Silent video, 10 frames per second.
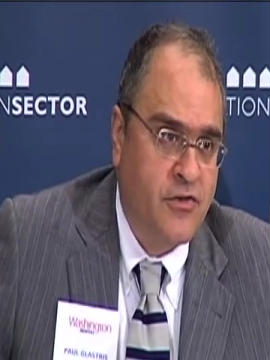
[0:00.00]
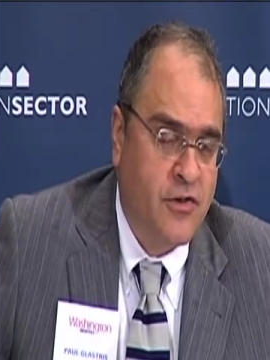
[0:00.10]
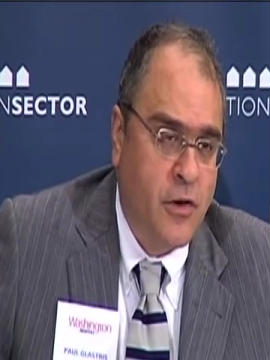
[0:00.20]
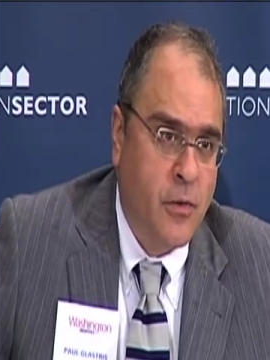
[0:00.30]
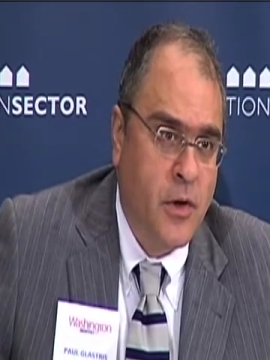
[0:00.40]

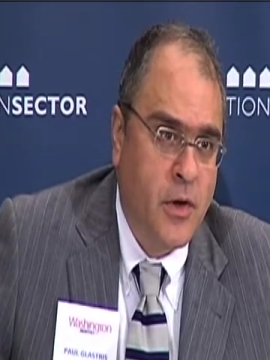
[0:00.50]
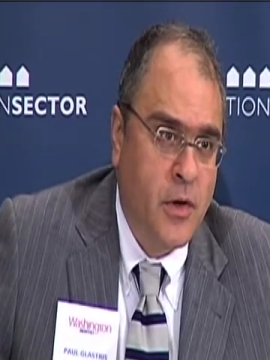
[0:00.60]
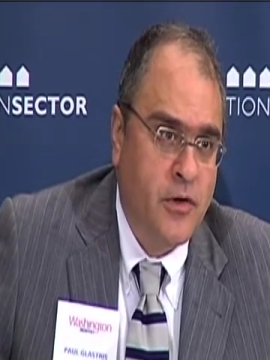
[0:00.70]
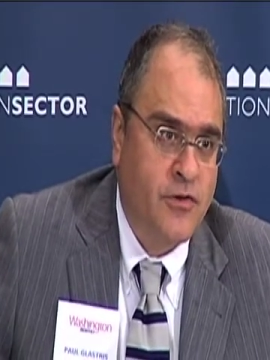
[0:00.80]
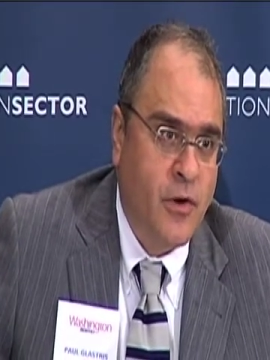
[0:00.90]
So,
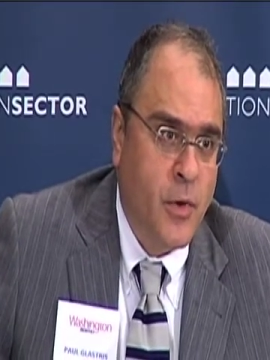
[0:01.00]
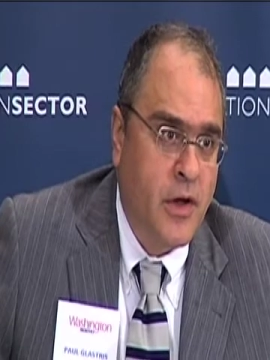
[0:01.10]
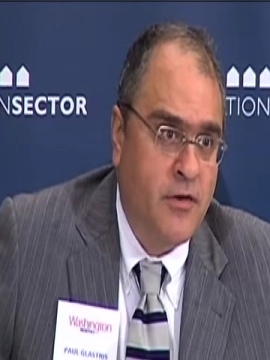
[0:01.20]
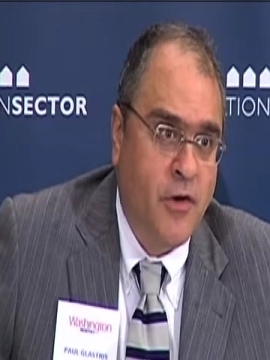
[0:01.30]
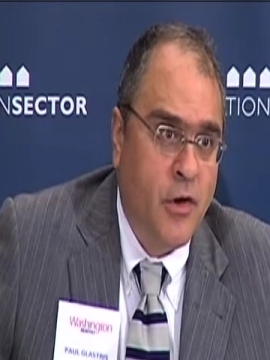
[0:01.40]
so we
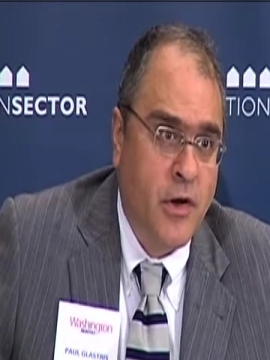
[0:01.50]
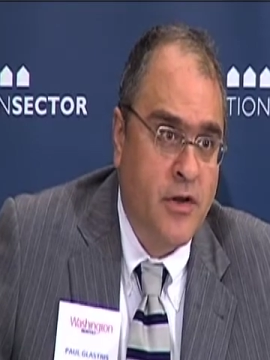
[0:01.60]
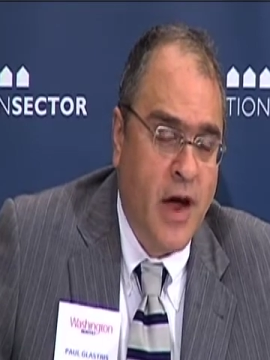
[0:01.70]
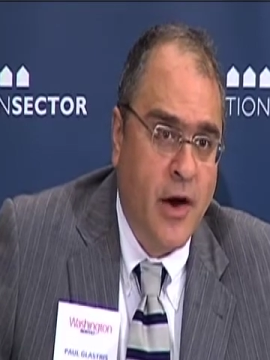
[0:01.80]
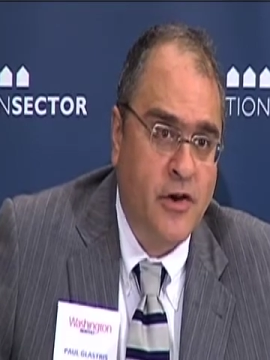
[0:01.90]
devote an
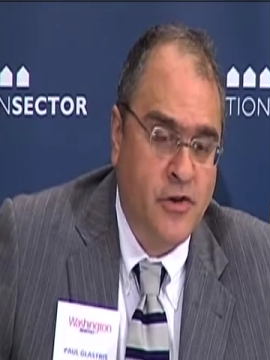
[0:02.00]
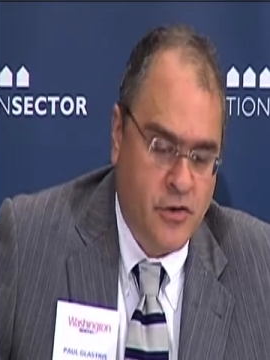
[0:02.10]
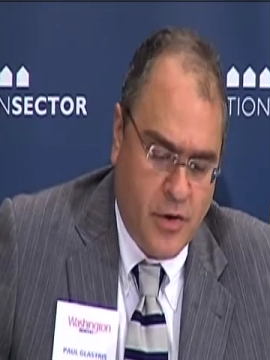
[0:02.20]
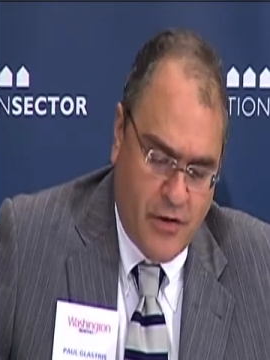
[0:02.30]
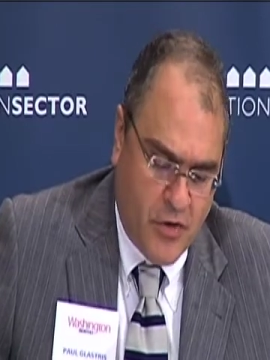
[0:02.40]
entire issue
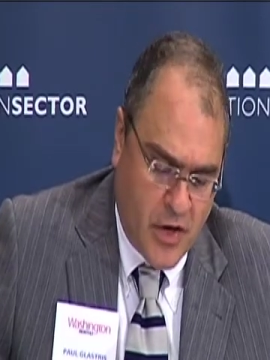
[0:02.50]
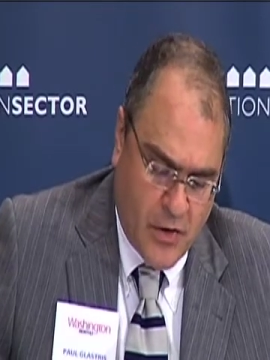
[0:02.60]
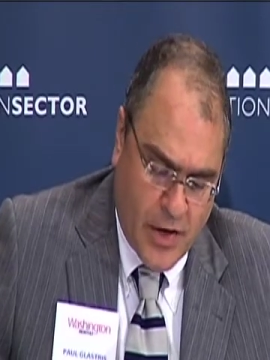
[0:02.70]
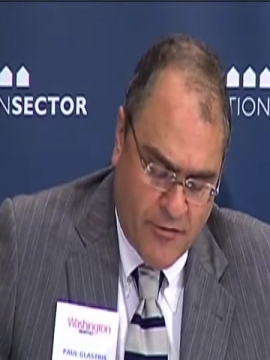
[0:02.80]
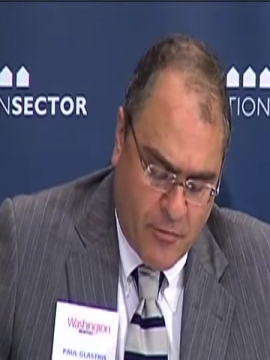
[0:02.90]
to it every
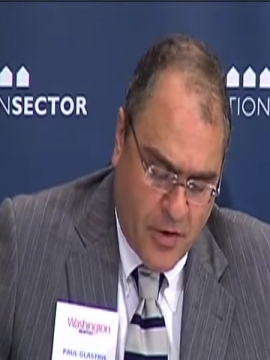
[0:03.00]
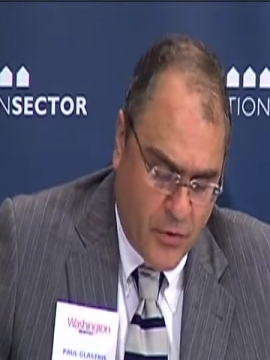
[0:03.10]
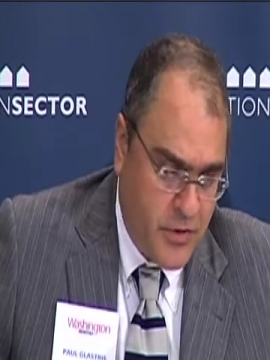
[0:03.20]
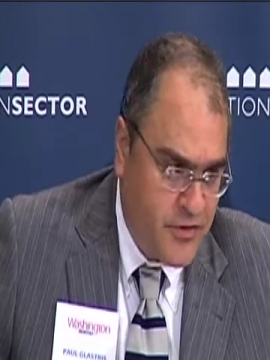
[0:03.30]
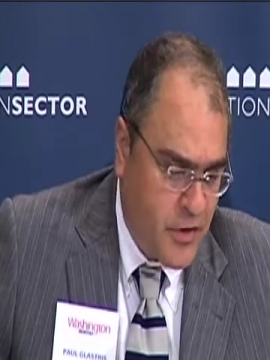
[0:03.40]
year and have been
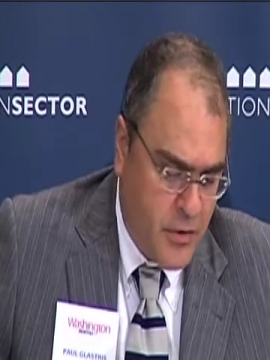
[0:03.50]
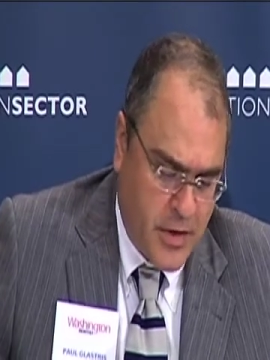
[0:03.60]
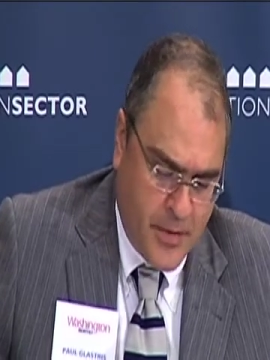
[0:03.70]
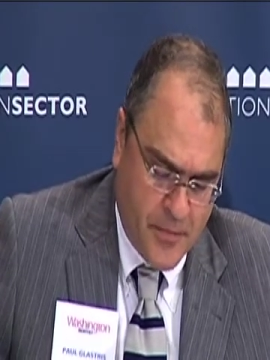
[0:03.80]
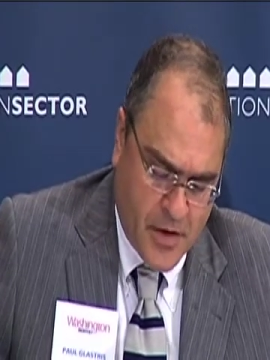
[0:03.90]
doing so
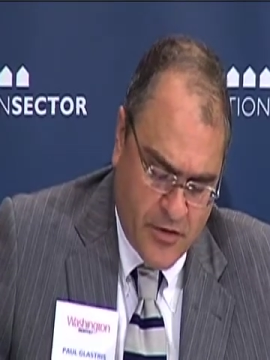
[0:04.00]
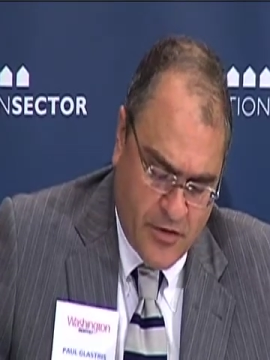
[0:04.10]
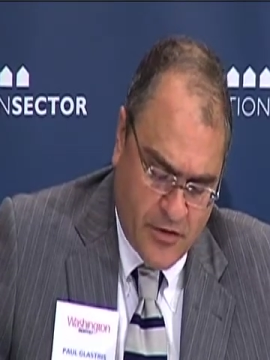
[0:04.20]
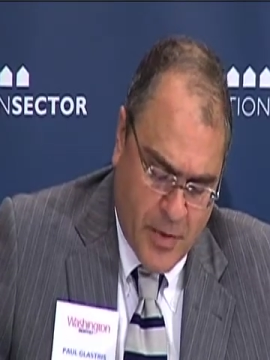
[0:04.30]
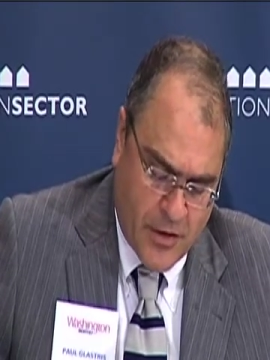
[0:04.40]

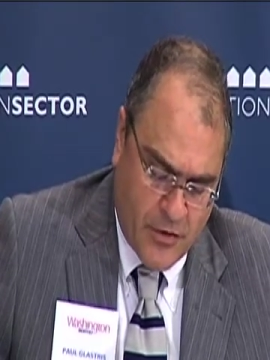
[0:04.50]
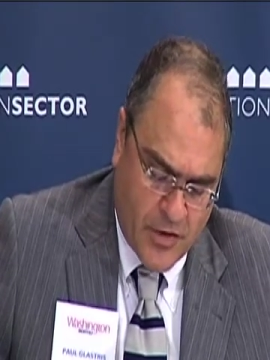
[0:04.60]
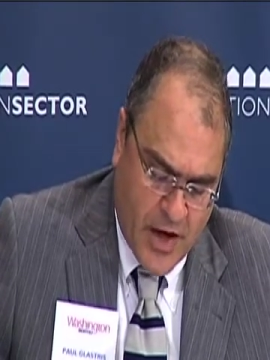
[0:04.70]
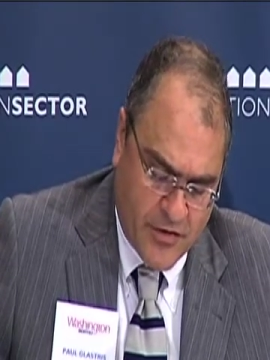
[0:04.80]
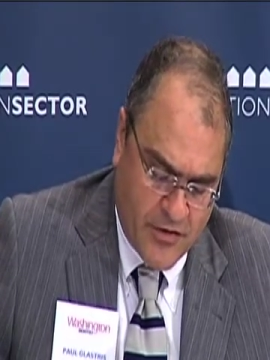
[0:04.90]
since about two
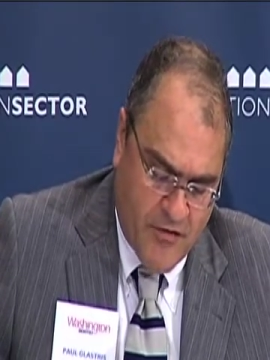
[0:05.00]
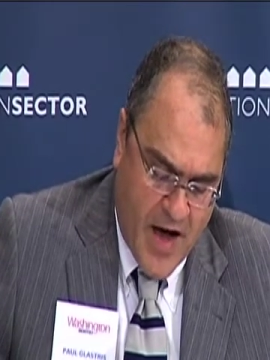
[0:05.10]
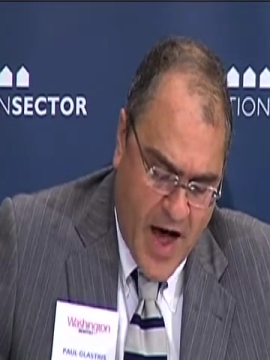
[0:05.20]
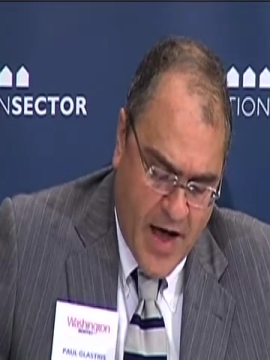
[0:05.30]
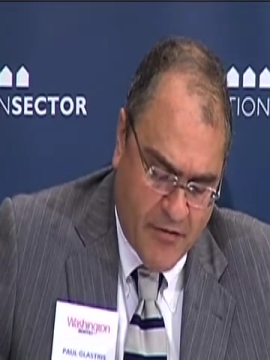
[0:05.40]
thousand
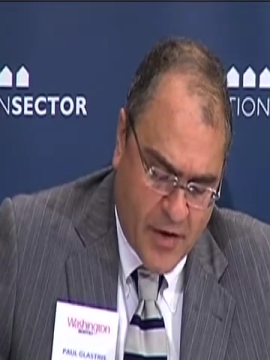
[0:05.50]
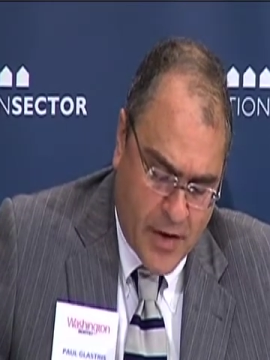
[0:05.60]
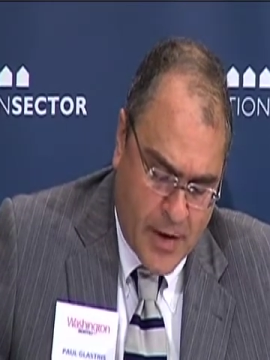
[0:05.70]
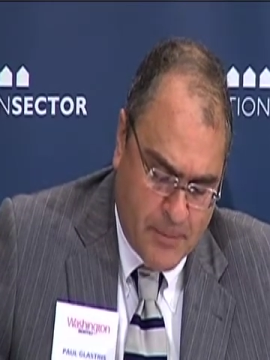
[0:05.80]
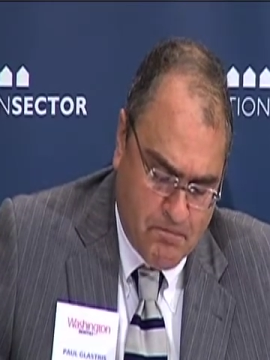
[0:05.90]
five.
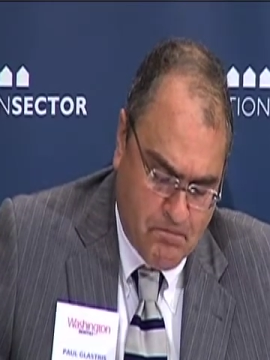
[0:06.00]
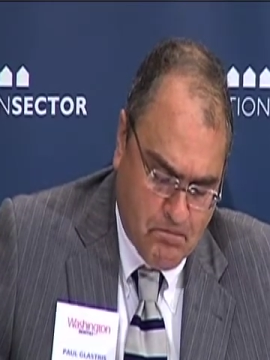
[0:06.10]
Um,